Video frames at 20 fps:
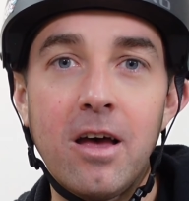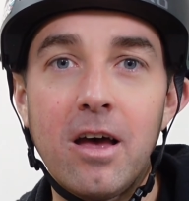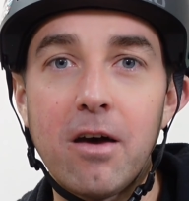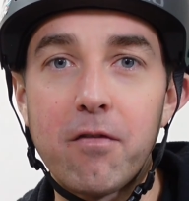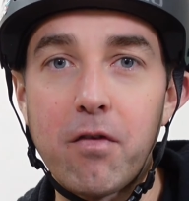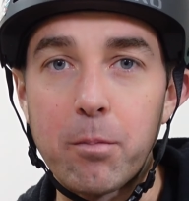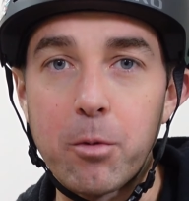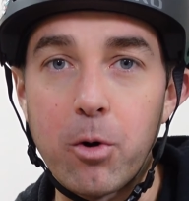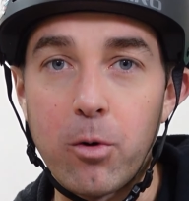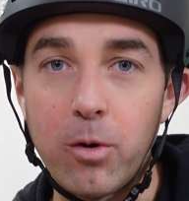
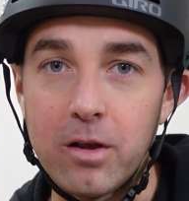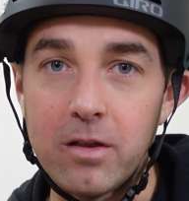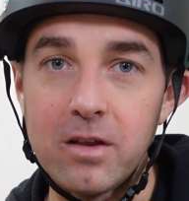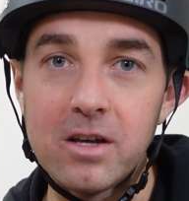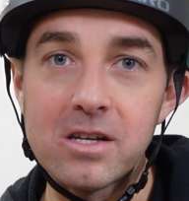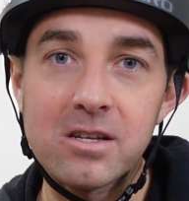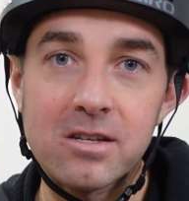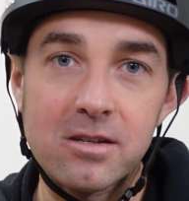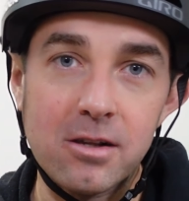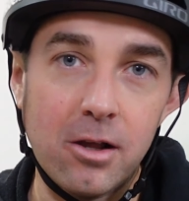If I'm going
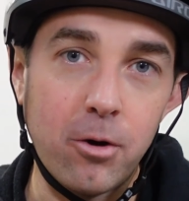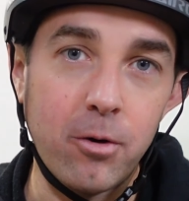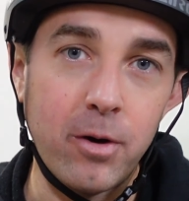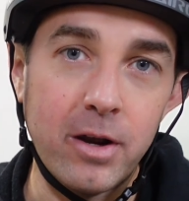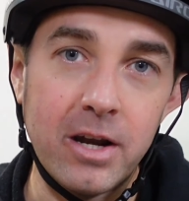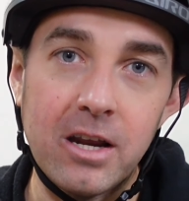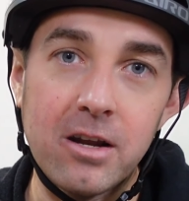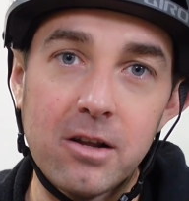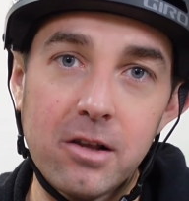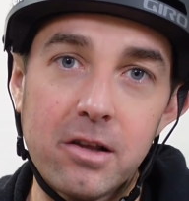this slow,
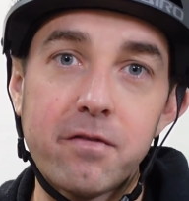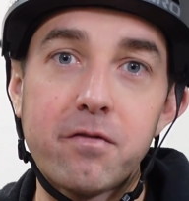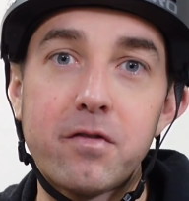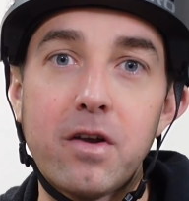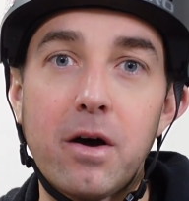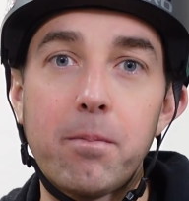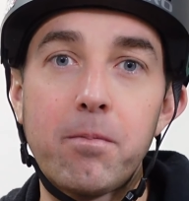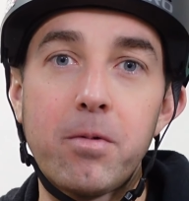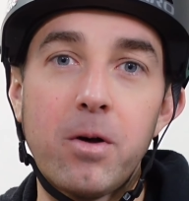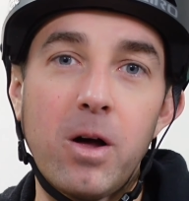I need to lift
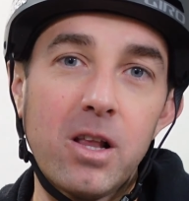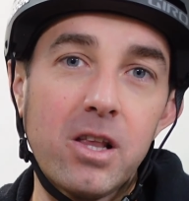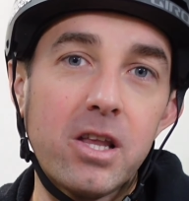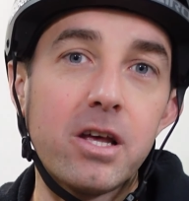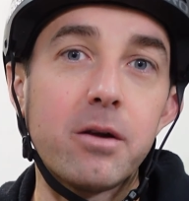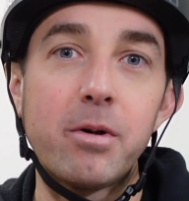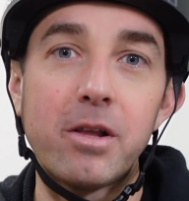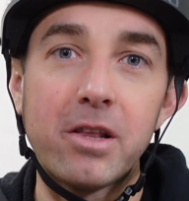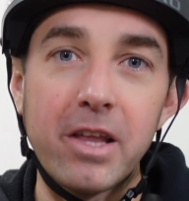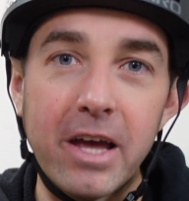up a
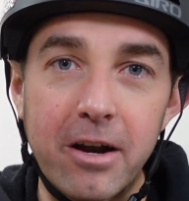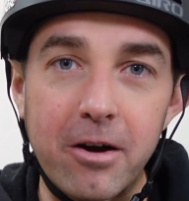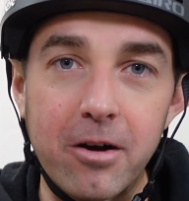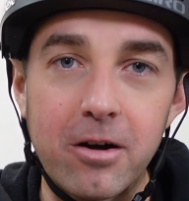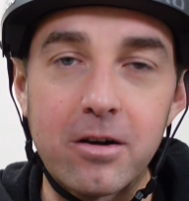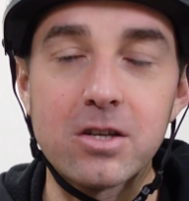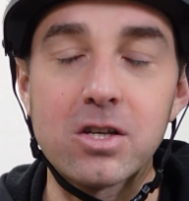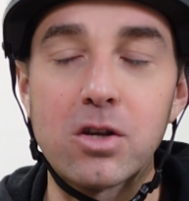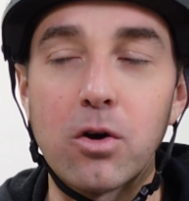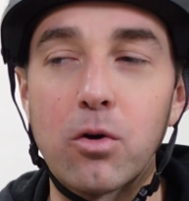little bit
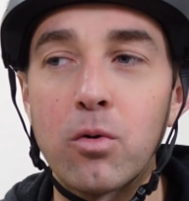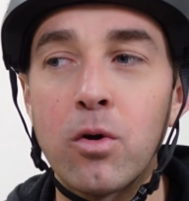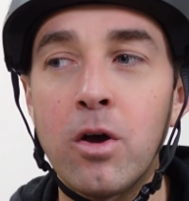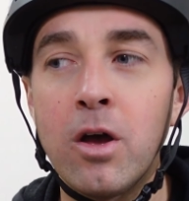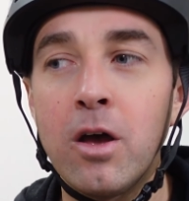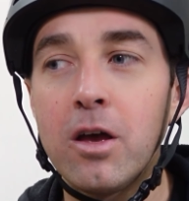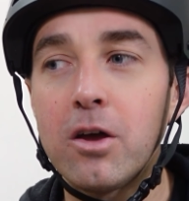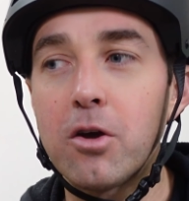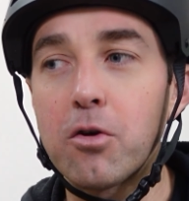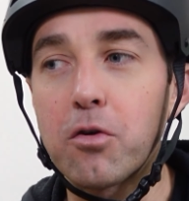later. So
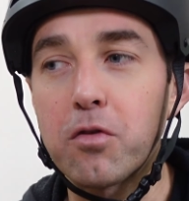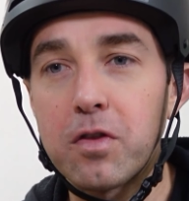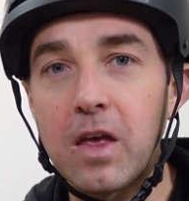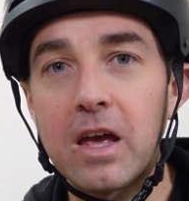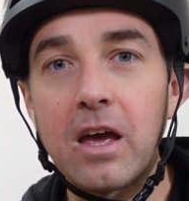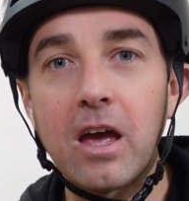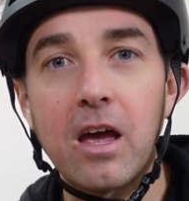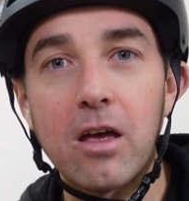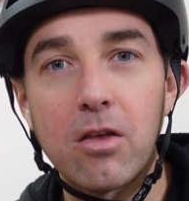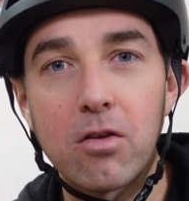you're
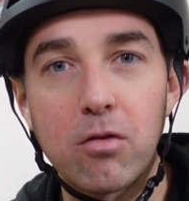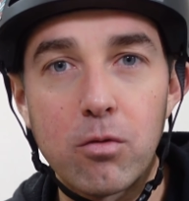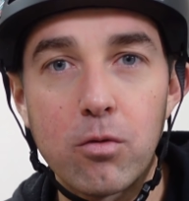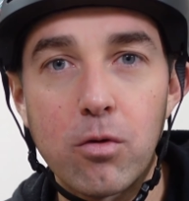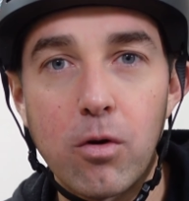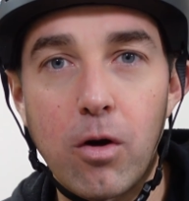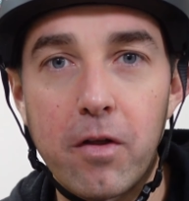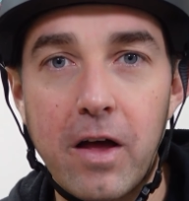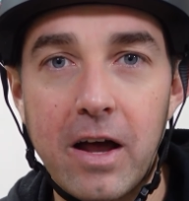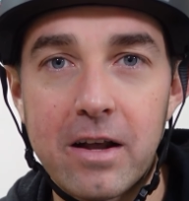thinking
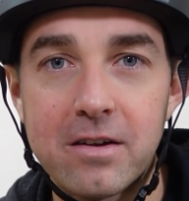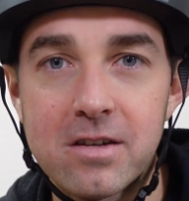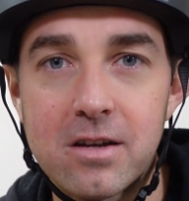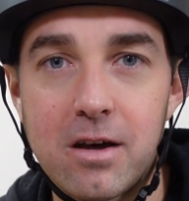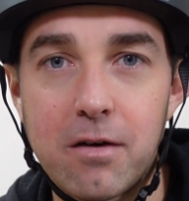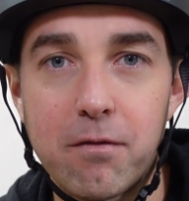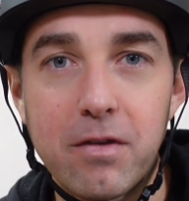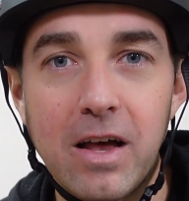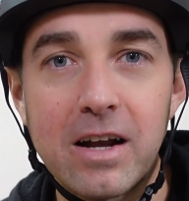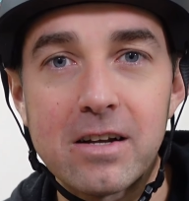through all that
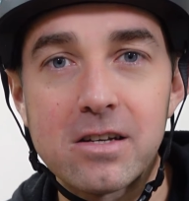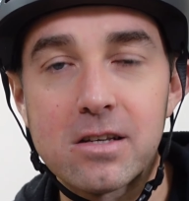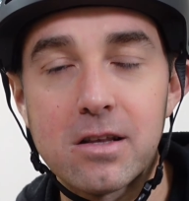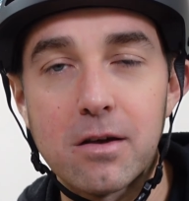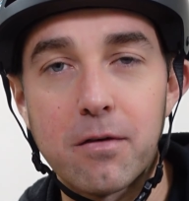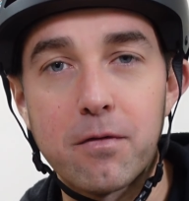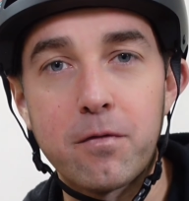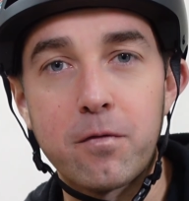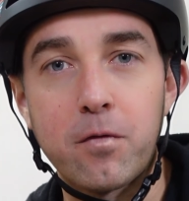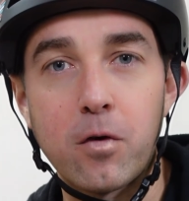stuff. That's
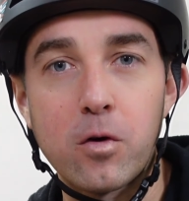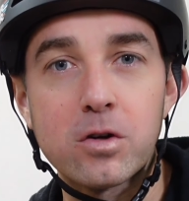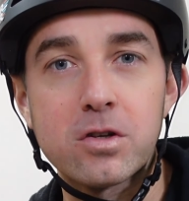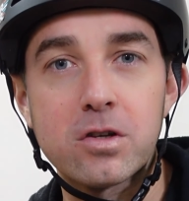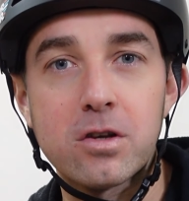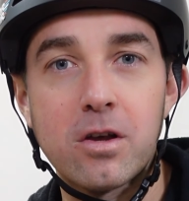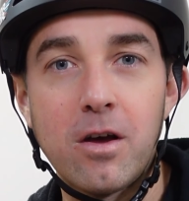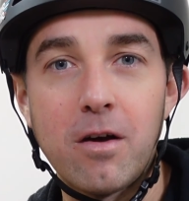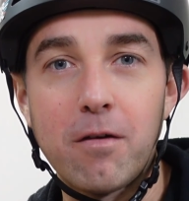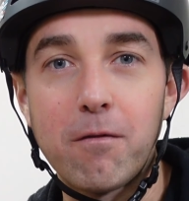the
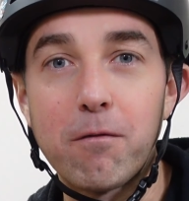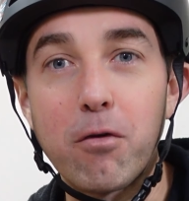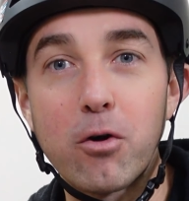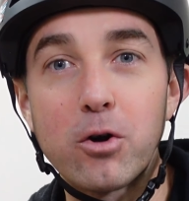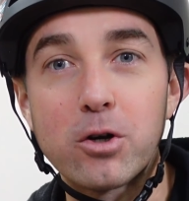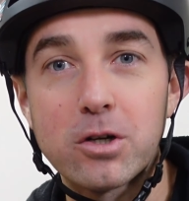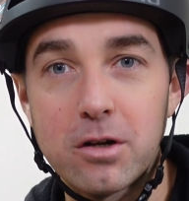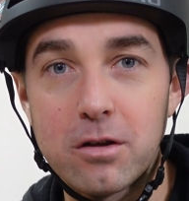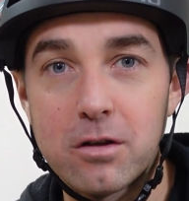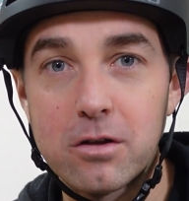first
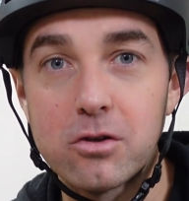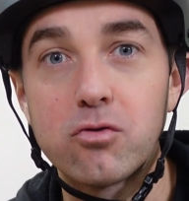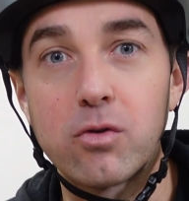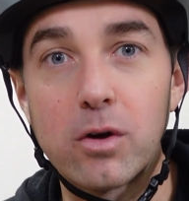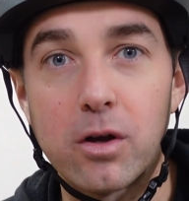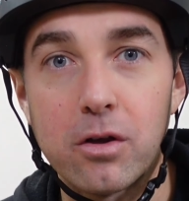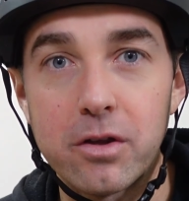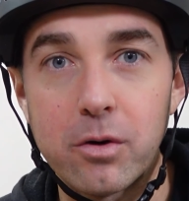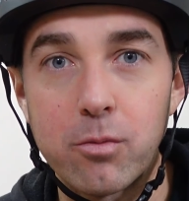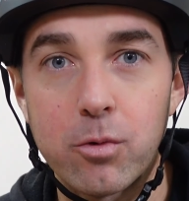version of the
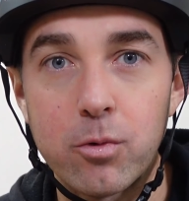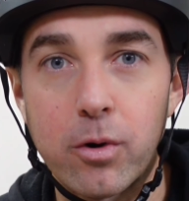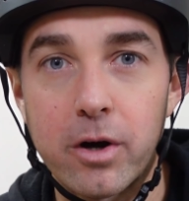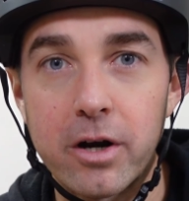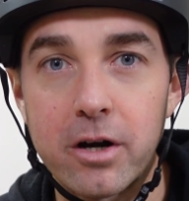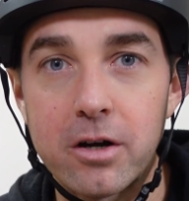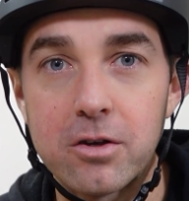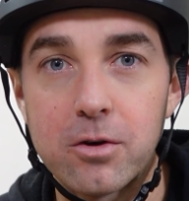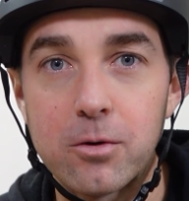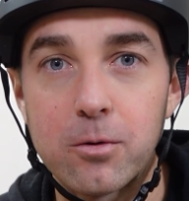drill that we
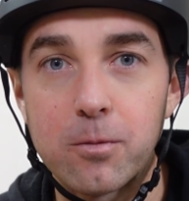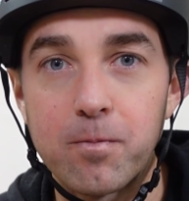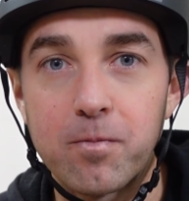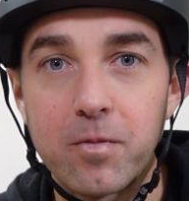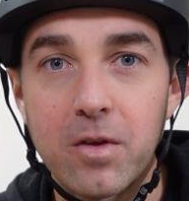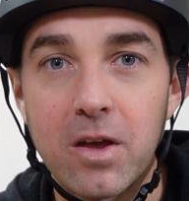wanna do.